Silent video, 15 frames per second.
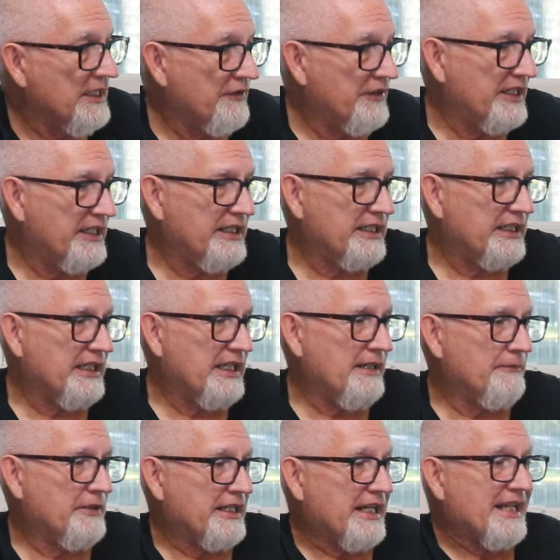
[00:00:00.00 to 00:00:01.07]
Then a
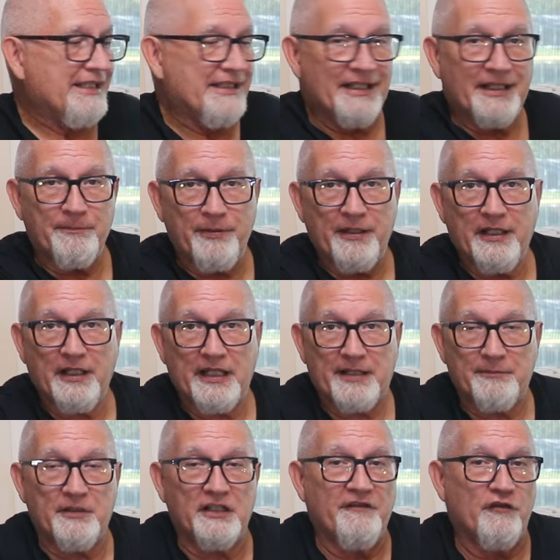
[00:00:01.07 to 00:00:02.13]
game that I did pay a lot
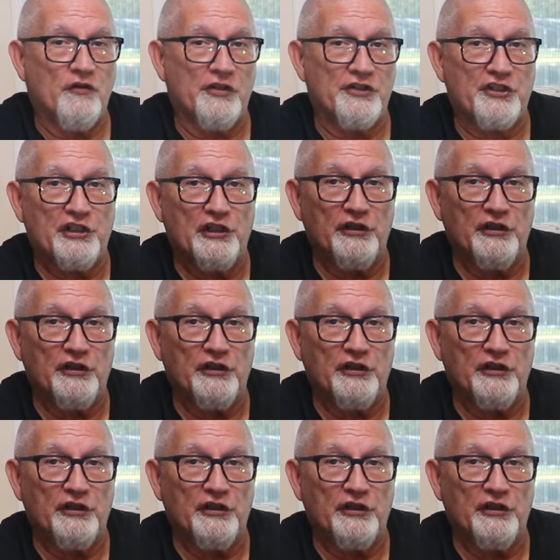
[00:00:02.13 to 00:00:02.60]
of money for is